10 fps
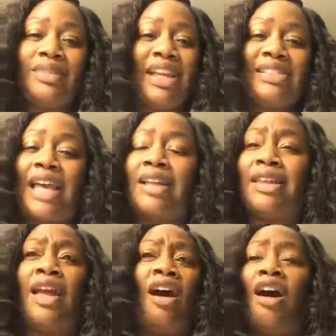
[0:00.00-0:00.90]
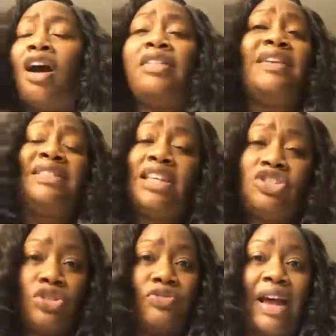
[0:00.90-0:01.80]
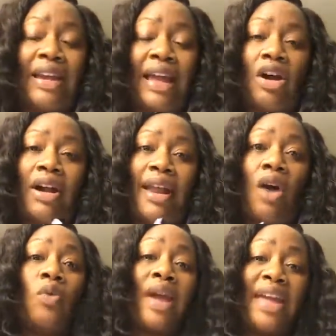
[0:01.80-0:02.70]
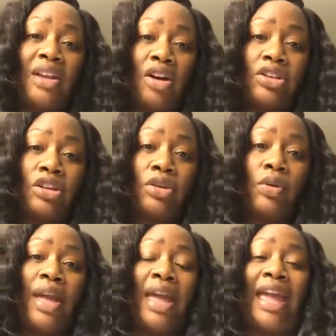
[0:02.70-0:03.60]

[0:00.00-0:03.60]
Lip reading: Exactly. All of these things you find out are now weighing on you.